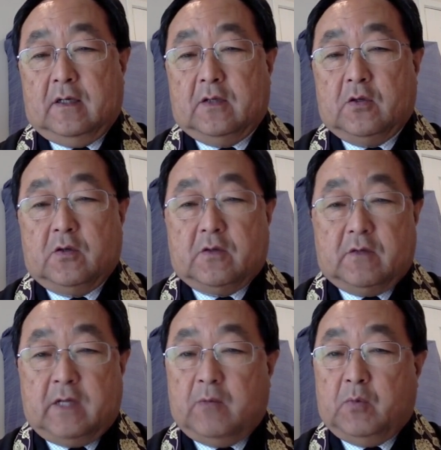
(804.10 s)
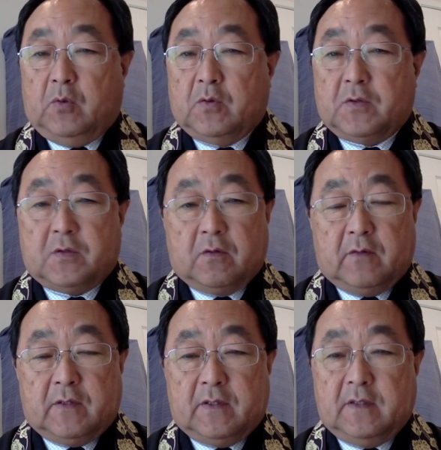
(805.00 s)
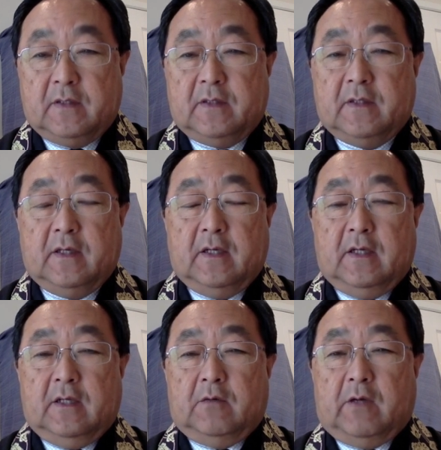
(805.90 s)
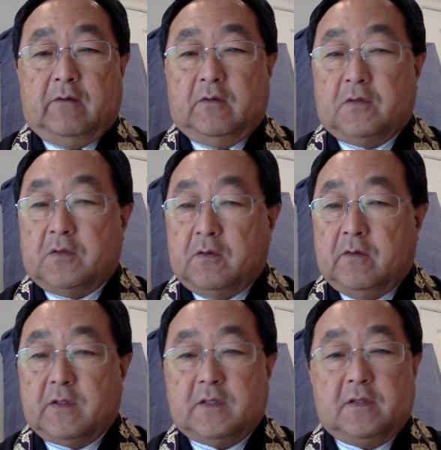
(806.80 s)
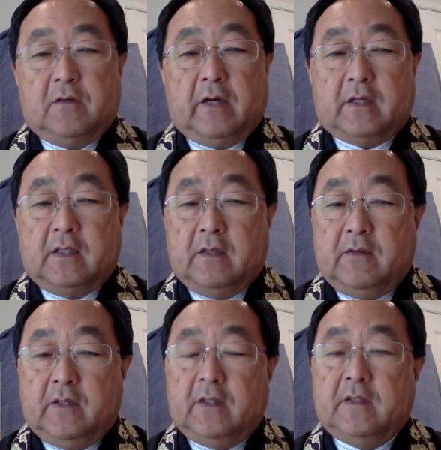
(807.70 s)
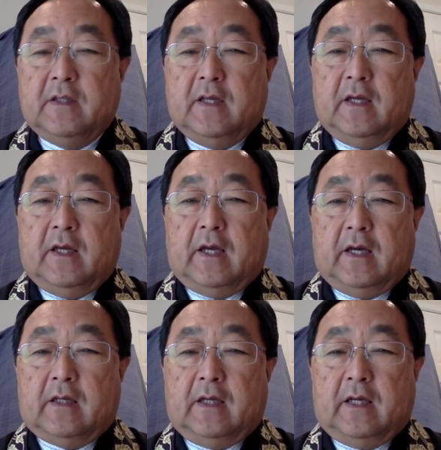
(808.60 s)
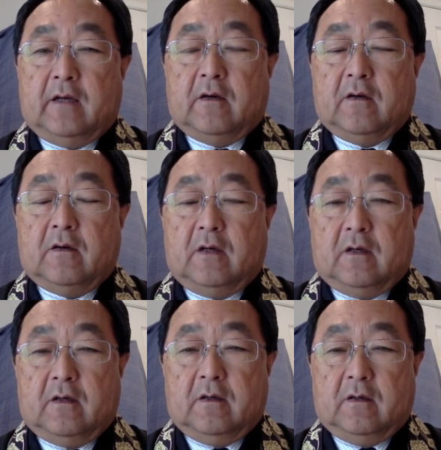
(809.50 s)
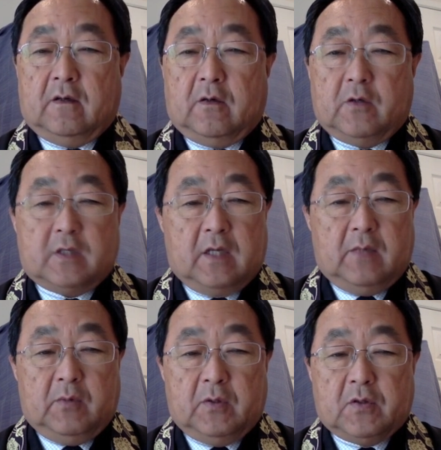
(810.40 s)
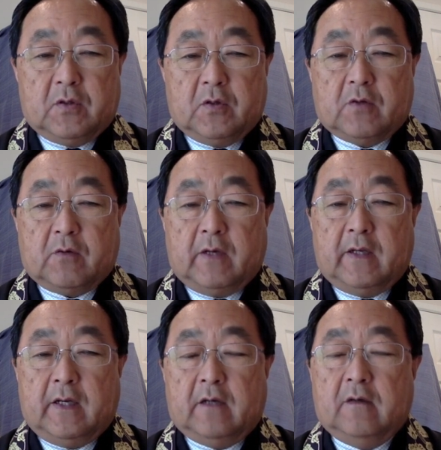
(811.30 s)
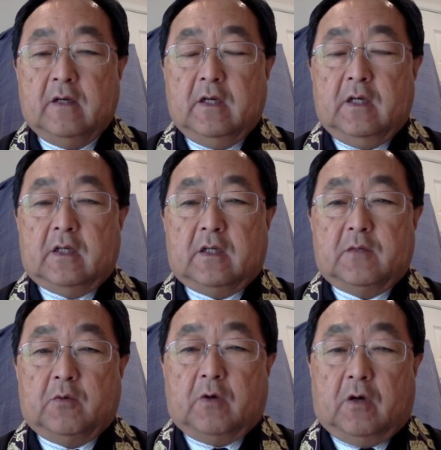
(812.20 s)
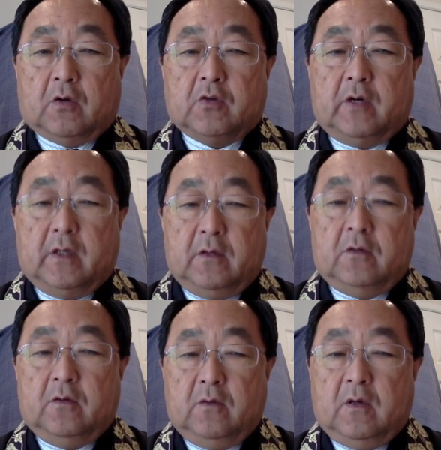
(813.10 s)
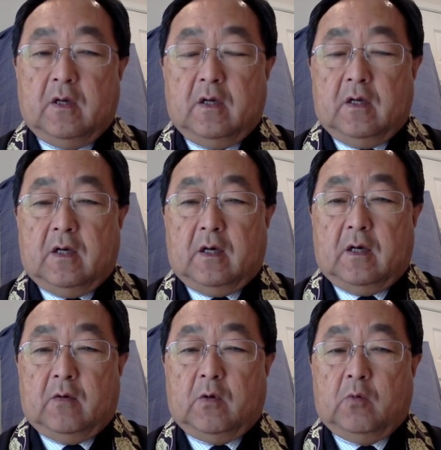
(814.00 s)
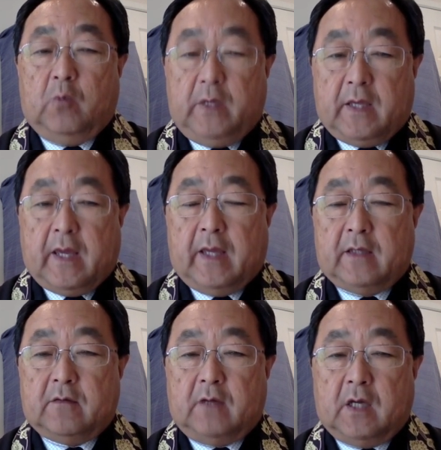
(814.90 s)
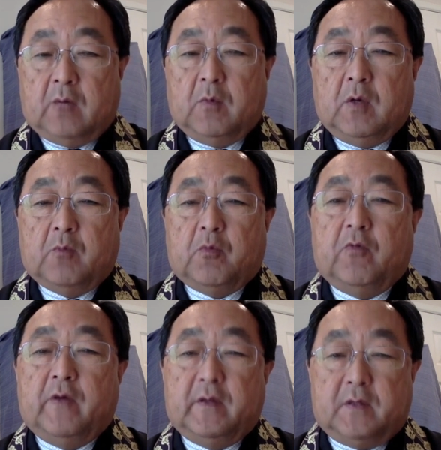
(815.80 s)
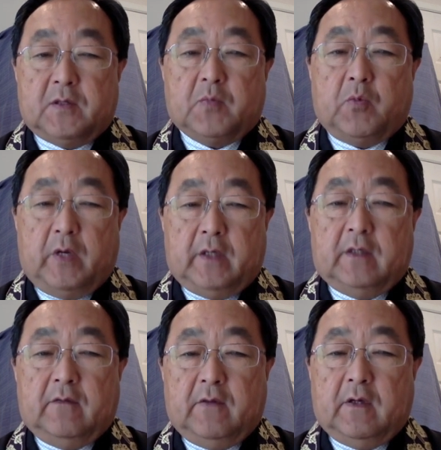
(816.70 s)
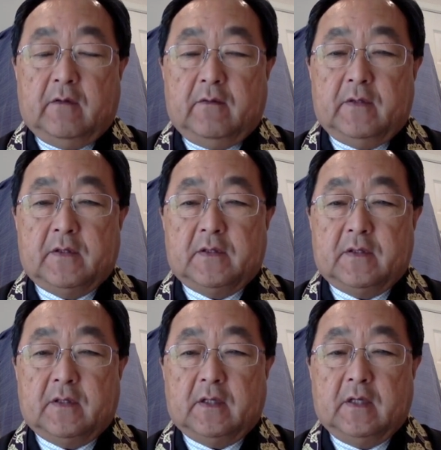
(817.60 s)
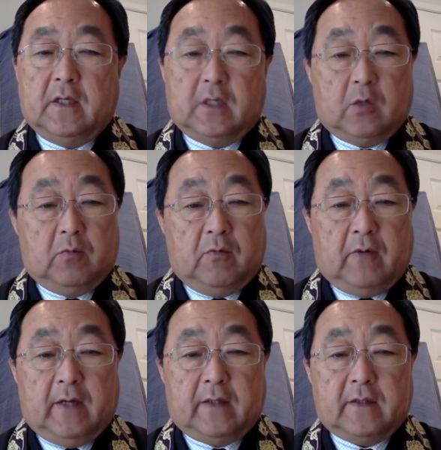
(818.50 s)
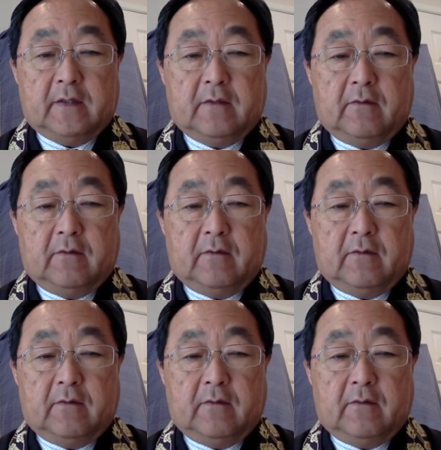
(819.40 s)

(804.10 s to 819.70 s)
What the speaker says: church or temple services. We have no services, no activities at our Orange County Buddhist Church right now, because we're all trying to do what we can to help prevent the spread of this terrible virus.